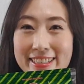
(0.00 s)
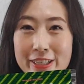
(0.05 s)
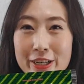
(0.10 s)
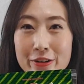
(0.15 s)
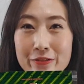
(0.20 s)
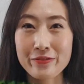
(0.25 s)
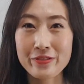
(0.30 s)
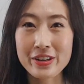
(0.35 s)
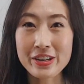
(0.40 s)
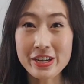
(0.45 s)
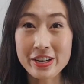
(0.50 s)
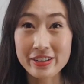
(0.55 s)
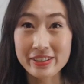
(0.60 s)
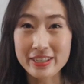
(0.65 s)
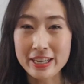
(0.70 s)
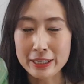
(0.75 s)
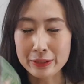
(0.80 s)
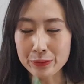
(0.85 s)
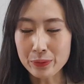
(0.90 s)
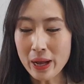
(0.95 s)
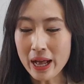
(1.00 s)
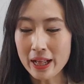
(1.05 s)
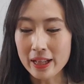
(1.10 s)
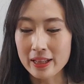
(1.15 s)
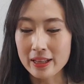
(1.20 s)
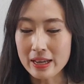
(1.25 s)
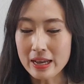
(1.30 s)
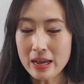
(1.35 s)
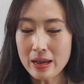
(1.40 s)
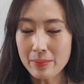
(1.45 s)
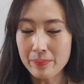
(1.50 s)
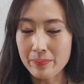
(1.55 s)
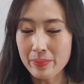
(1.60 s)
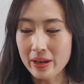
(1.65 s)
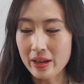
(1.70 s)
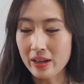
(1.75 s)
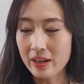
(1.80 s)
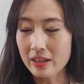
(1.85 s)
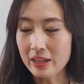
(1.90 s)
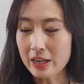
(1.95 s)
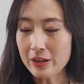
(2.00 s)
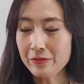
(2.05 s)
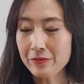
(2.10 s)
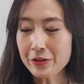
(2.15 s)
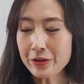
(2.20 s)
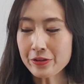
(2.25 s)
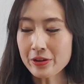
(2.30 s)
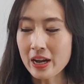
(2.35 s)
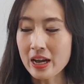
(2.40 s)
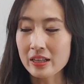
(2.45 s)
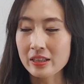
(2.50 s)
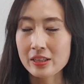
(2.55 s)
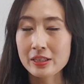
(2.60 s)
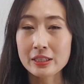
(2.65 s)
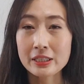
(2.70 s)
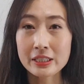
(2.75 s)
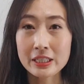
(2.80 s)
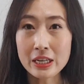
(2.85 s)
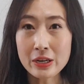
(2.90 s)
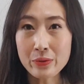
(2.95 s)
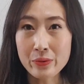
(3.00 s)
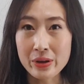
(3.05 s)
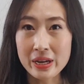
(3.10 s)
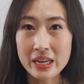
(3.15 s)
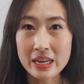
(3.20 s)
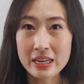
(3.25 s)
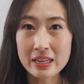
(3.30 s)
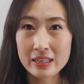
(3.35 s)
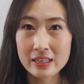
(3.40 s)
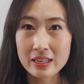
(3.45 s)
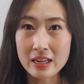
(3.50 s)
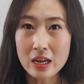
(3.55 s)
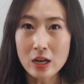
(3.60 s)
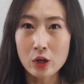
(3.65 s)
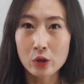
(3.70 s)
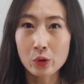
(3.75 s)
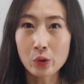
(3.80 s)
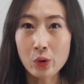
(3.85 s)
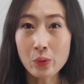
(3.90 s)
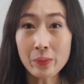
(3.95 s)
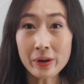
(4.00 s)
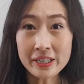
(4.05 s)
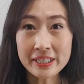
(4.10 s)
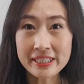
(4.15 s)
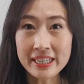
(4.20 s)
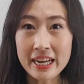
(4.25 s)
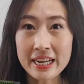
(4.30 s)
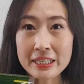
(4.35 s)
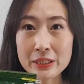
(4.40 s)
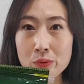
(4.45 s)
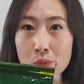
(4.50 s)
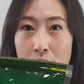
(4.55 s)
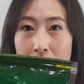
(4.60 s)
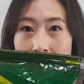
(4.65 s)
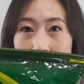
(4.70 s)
convenient as well. But if you got the seaweed, normal size one